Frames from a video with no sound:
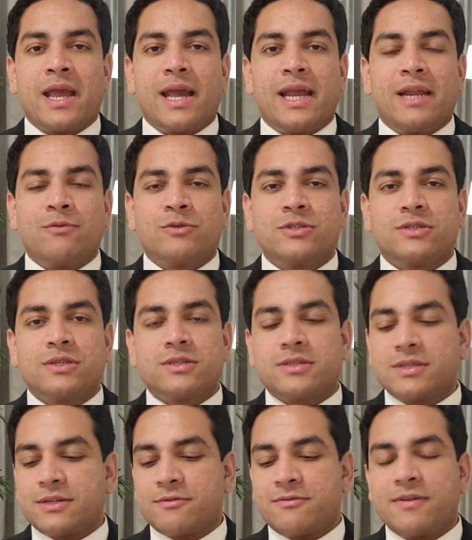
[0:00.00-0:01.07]
And I was
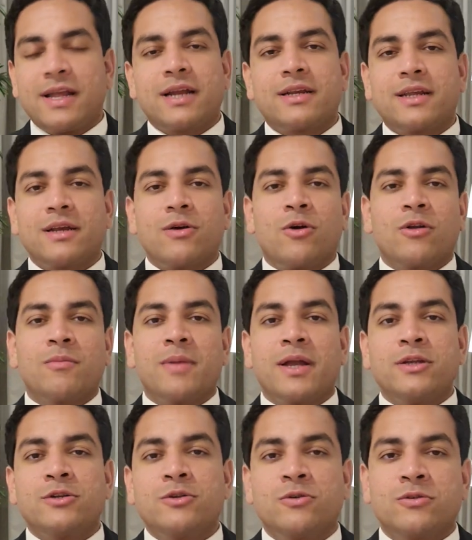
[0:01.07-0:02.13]
just reflecting on
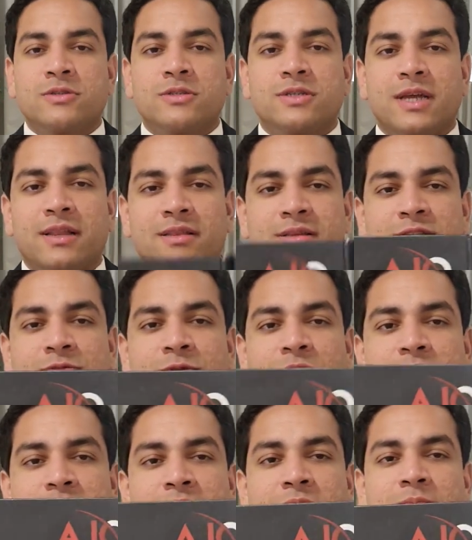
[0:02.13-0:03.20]
my notes, and this
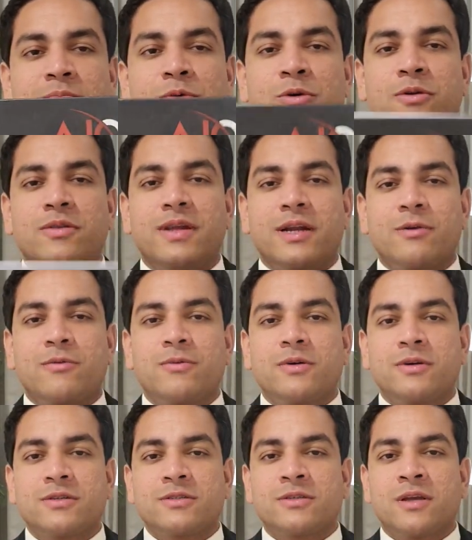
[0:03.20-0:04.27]
was the book that
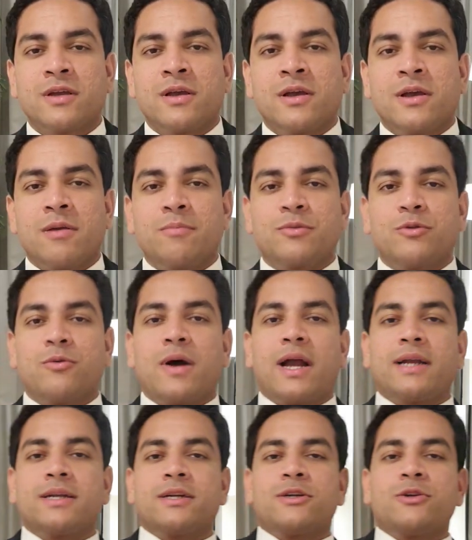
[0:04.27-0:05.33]
was
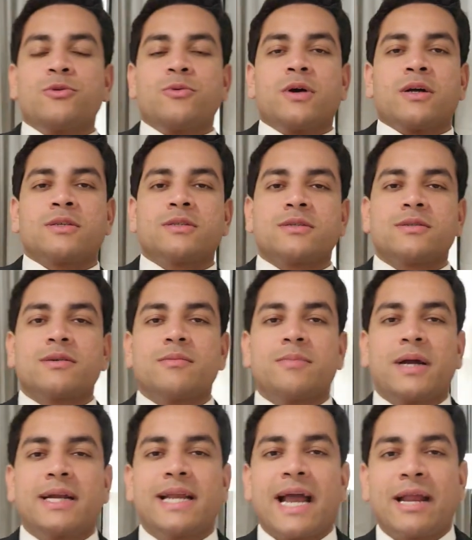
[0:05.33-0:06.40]
provided to us
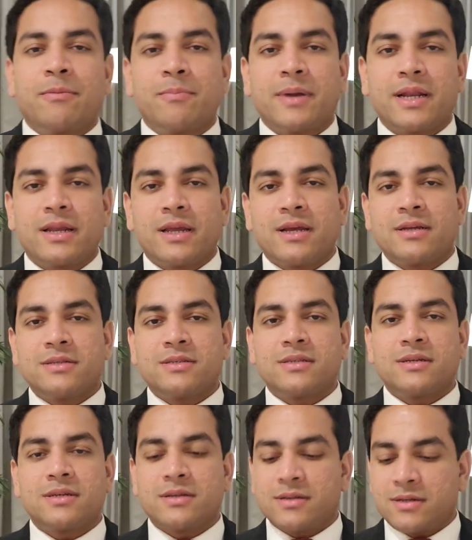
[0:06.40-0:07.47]
by Dan Pena.
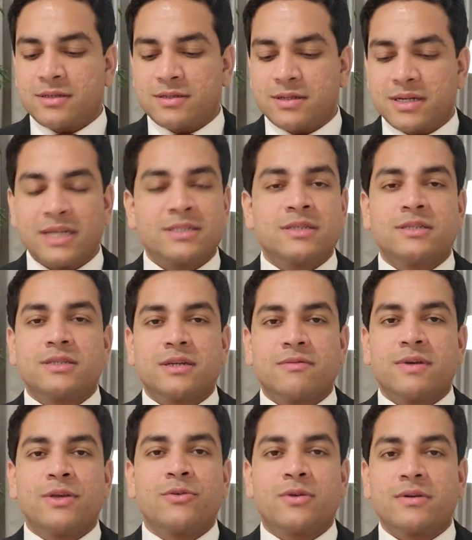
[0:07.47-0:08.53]
It's a register
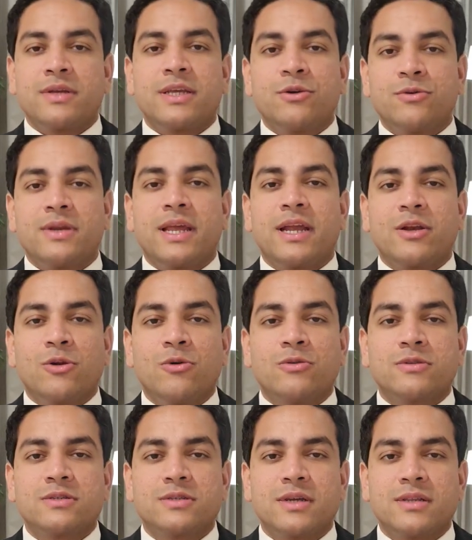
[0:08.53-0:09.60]
where you take
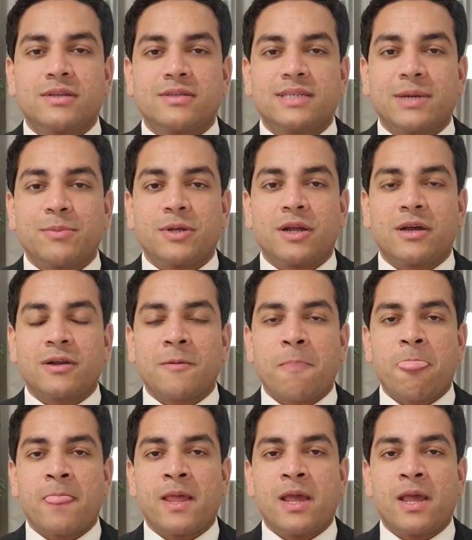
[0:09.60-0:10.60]
notes in the seminar.